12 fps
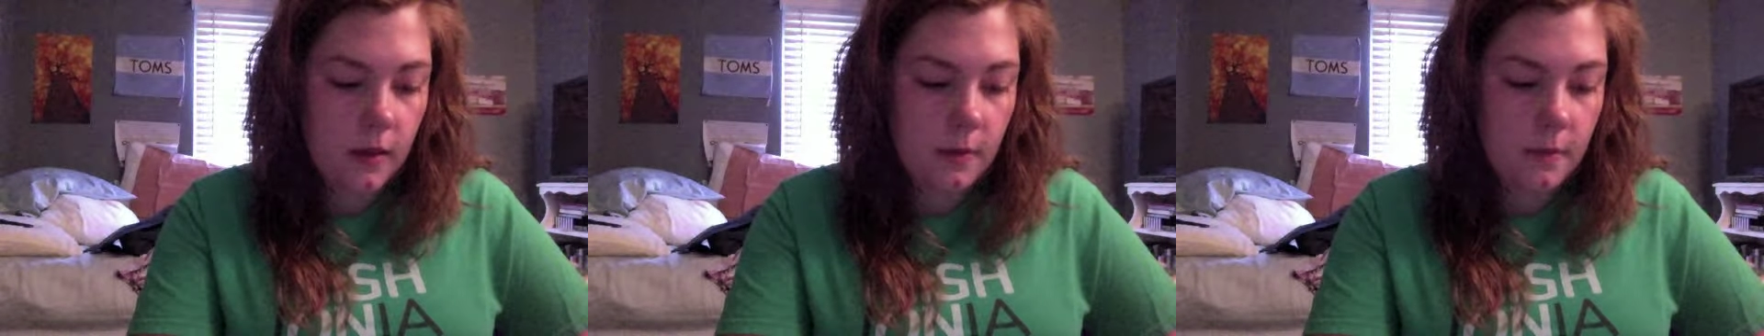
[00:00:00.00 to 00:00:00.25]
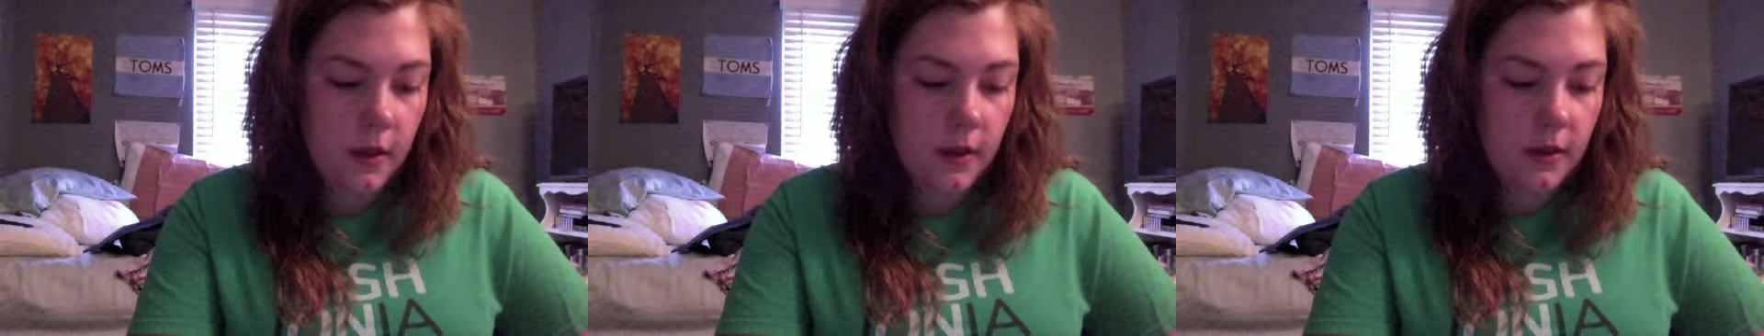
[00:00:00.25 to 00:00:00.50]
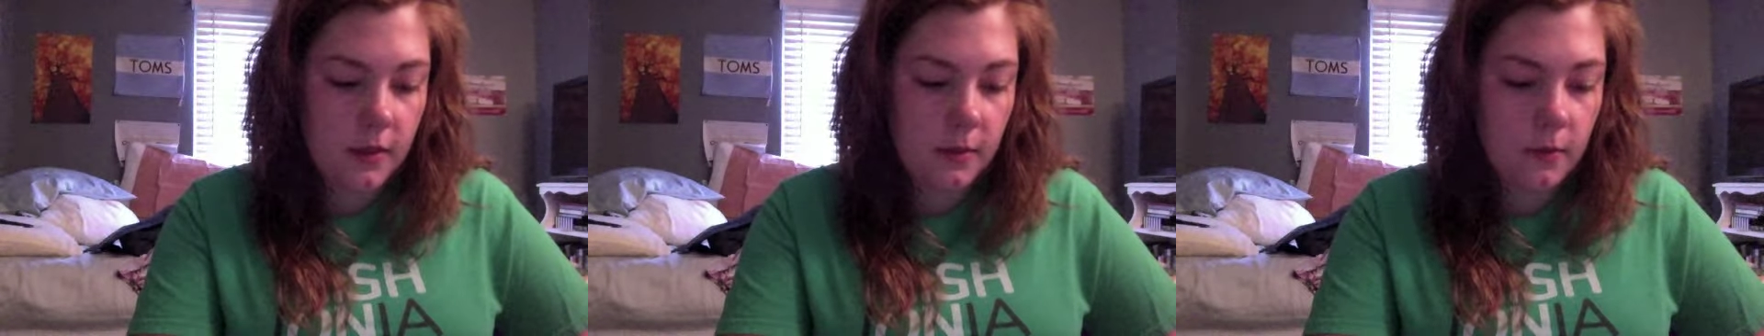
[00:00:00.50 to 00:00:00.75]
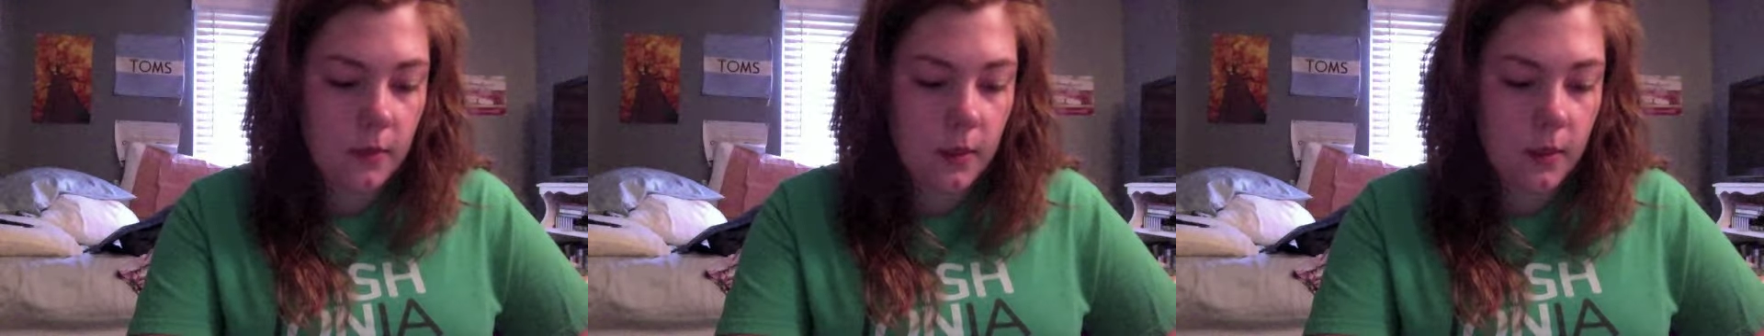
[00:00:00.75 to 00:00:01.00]
making
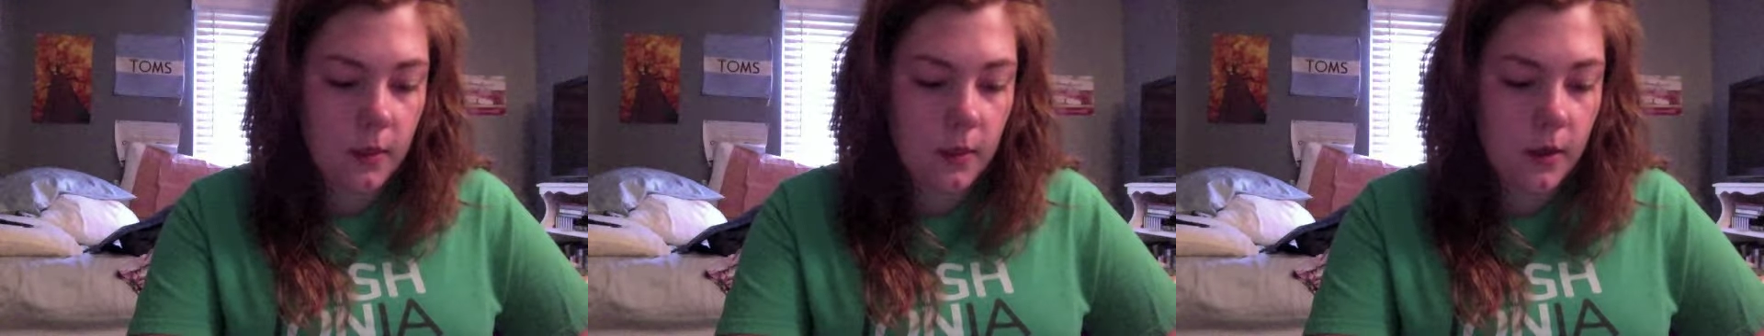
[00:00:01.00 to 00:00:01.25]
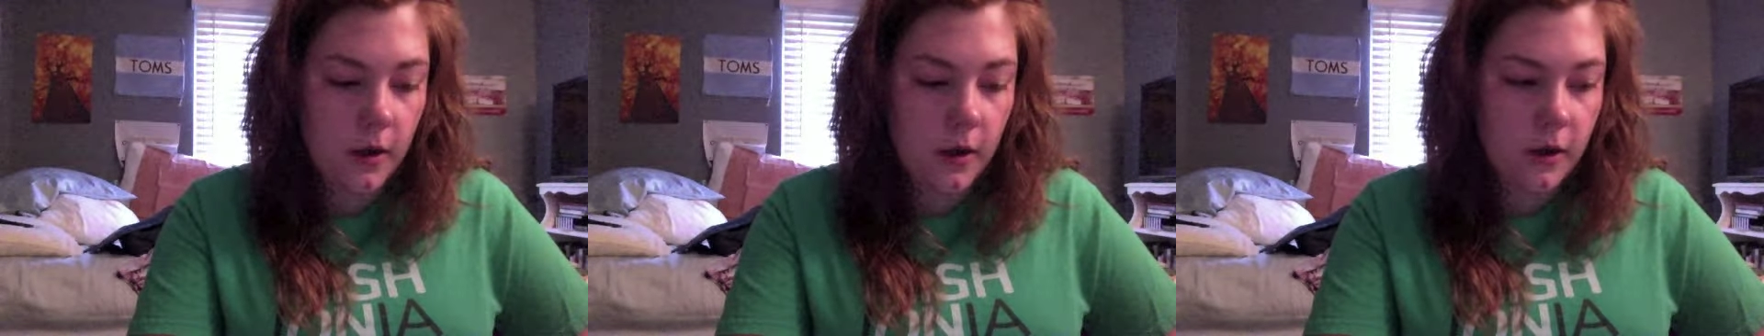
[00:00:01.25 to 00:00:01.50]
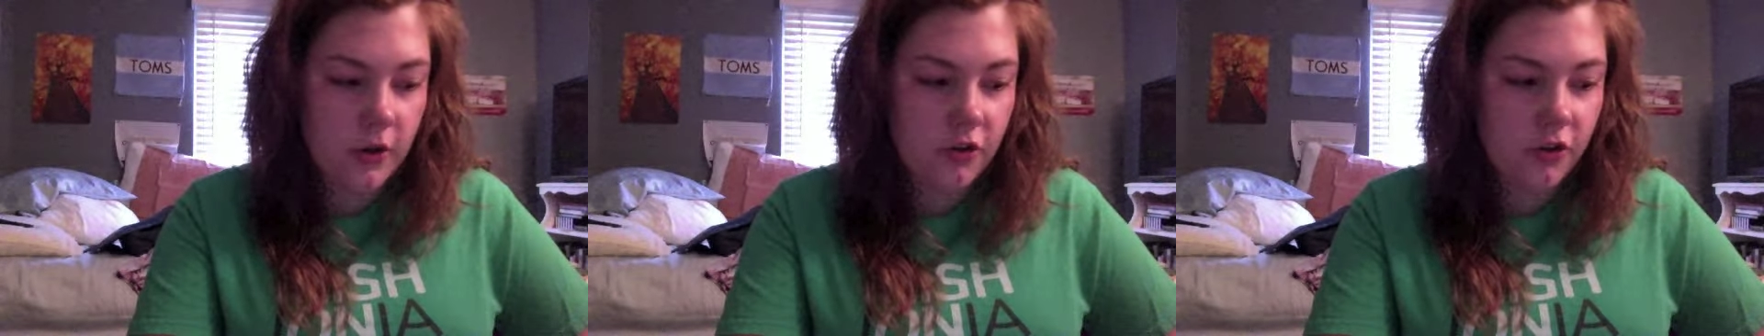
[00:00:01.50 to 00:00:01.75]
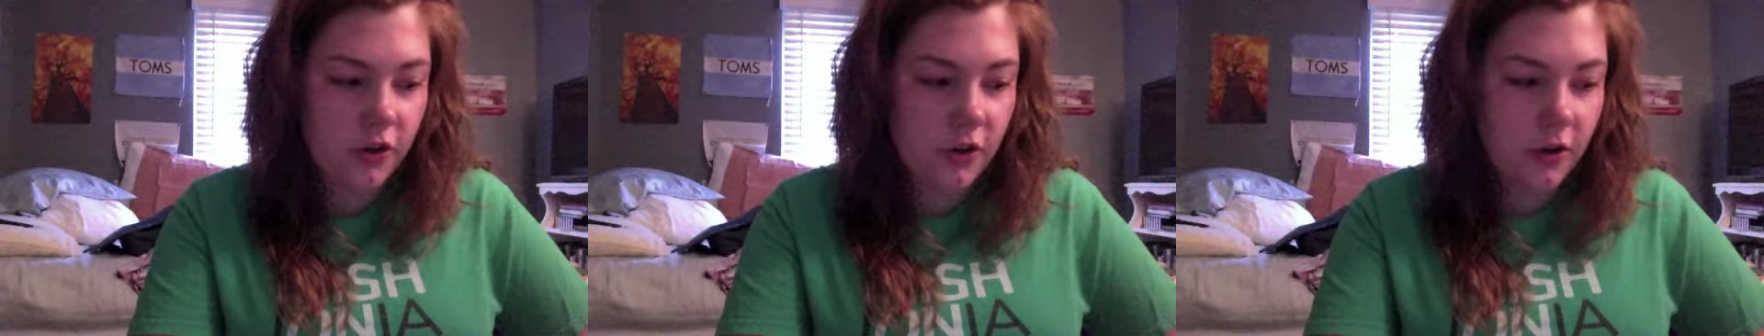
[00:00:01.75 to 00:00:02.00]
them
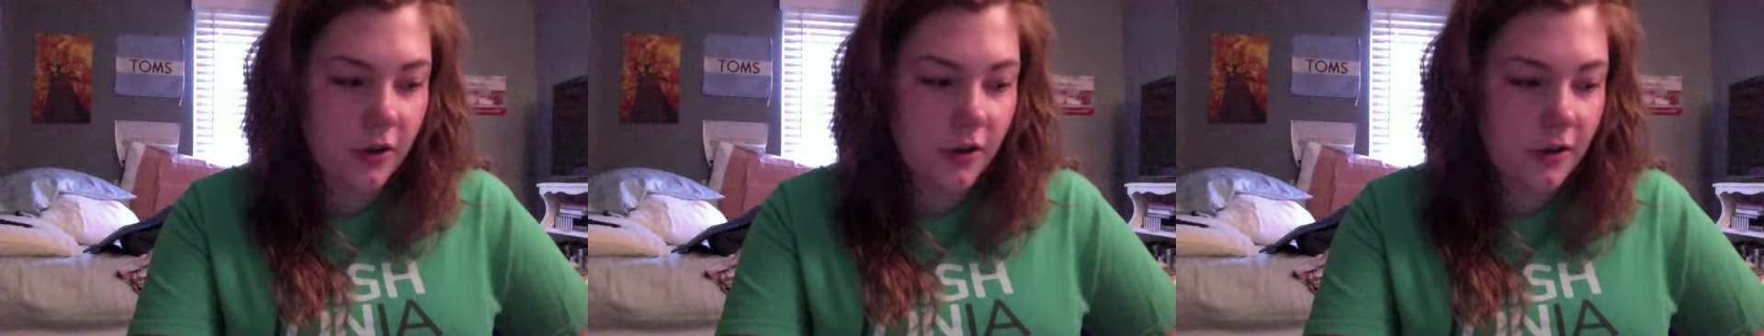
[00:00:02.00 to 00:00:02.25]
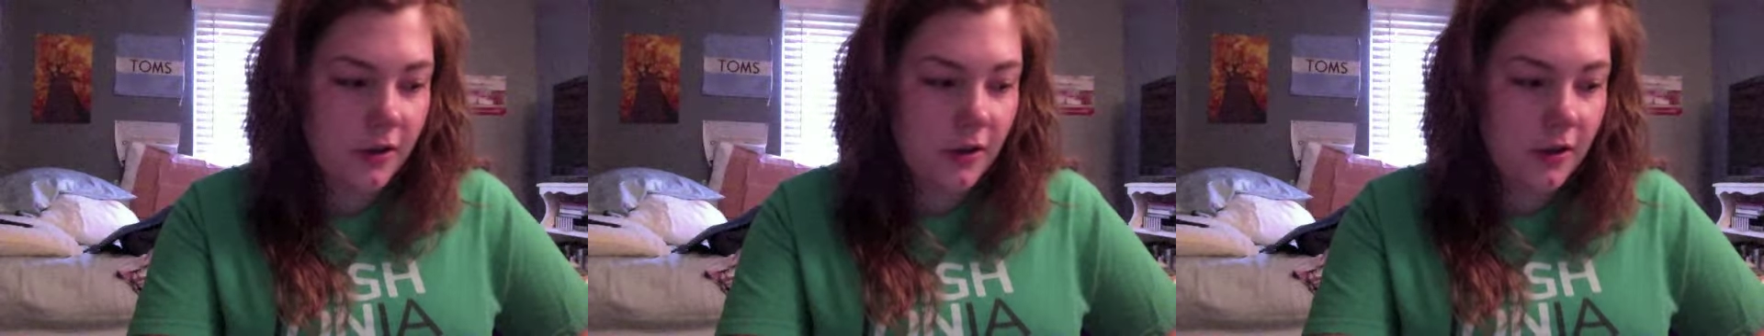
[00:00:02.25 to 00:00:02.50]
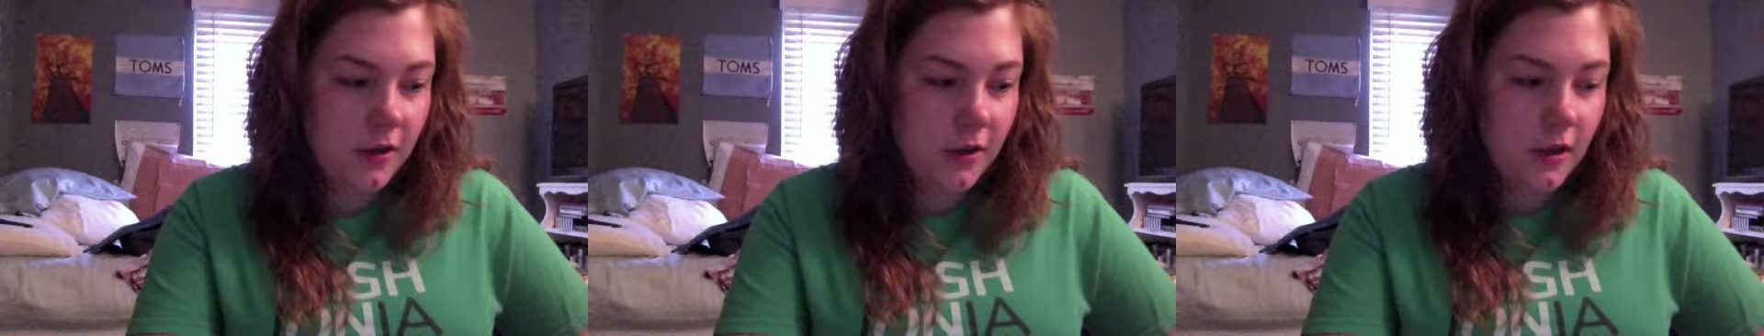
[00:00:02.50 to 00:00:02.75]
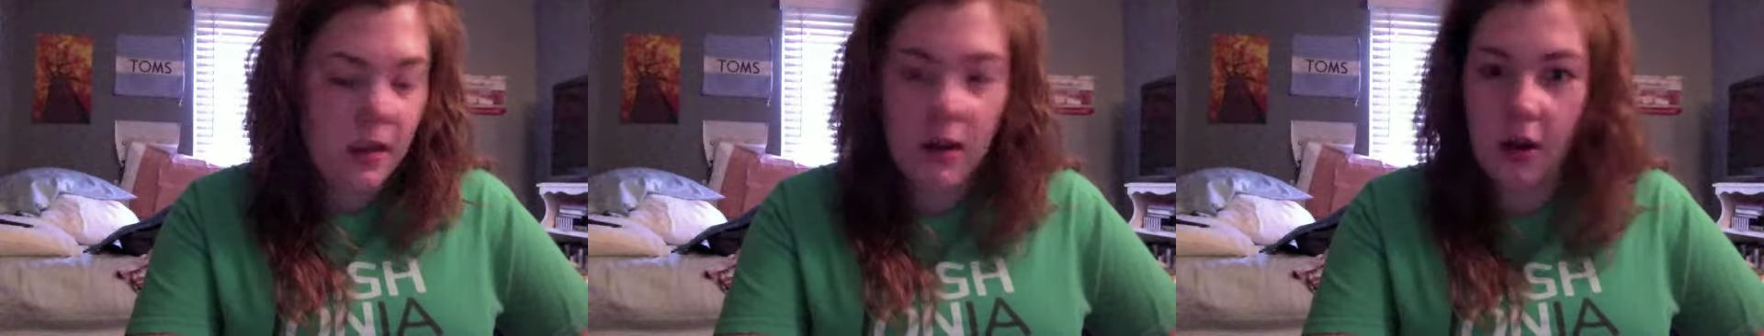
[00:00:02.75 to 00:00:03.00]
larger
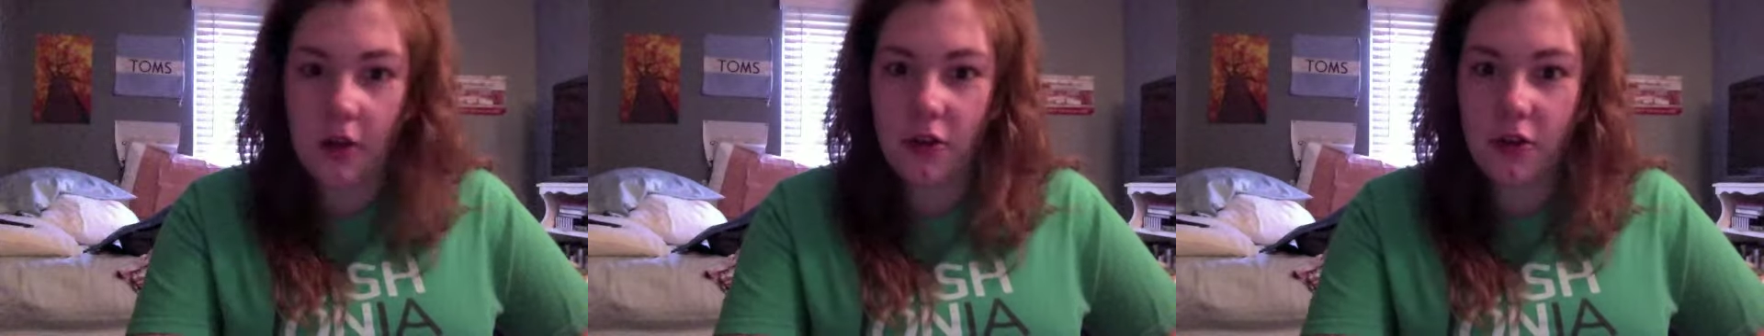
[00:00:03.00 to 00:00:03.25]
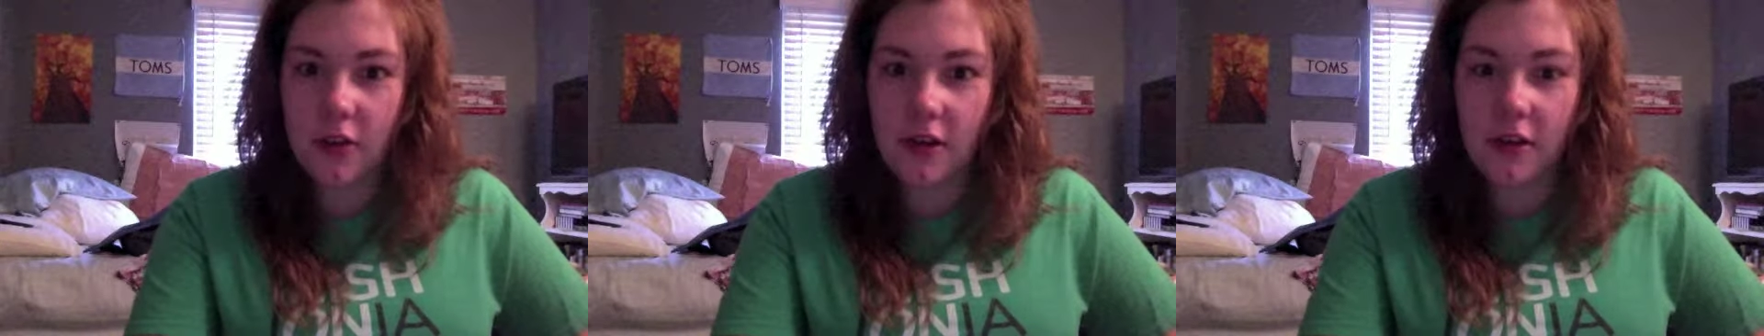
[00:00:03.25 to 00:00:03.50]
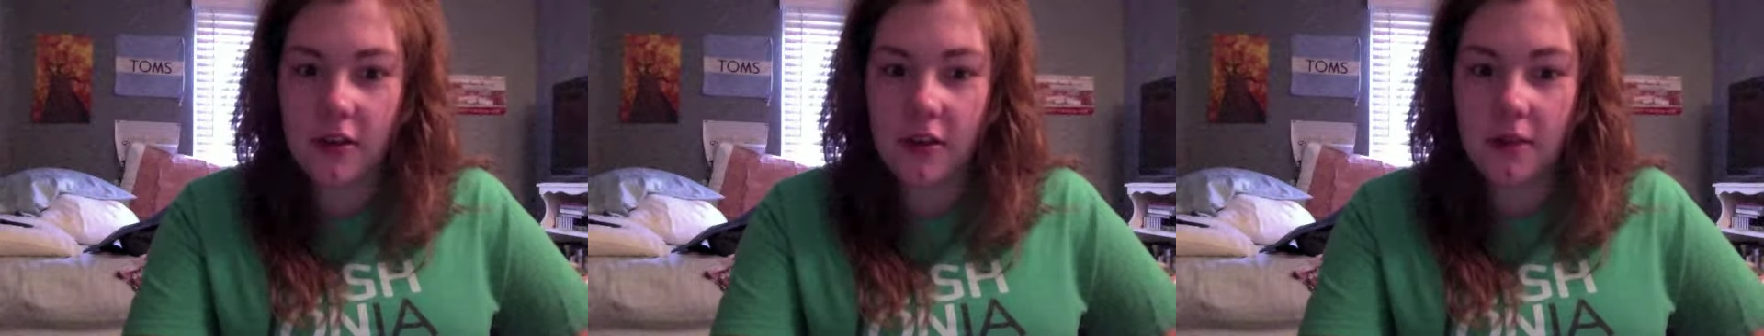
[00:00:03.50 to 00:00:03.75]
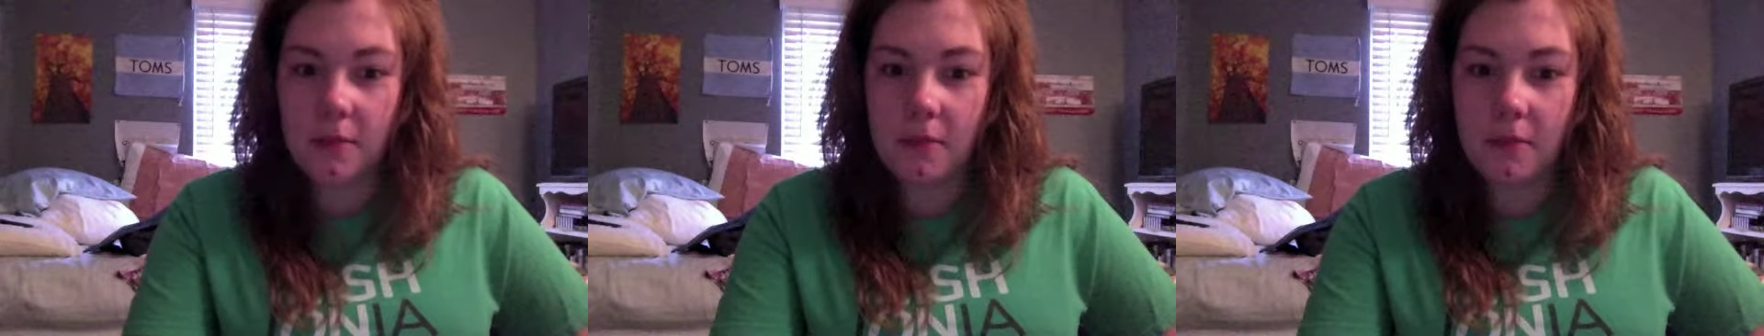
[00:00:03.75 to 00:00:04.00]
and underlining
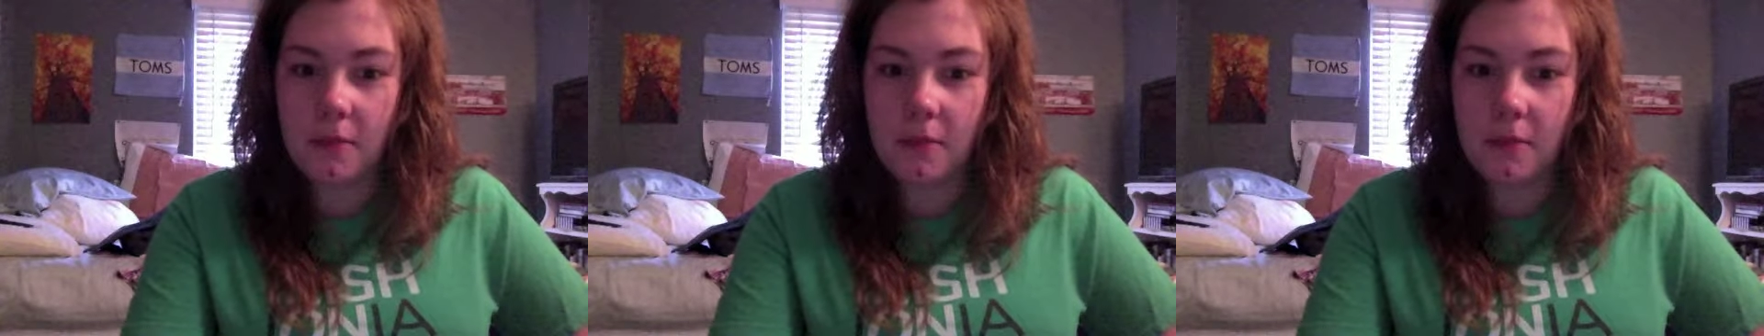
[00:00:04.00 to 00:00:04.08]
them?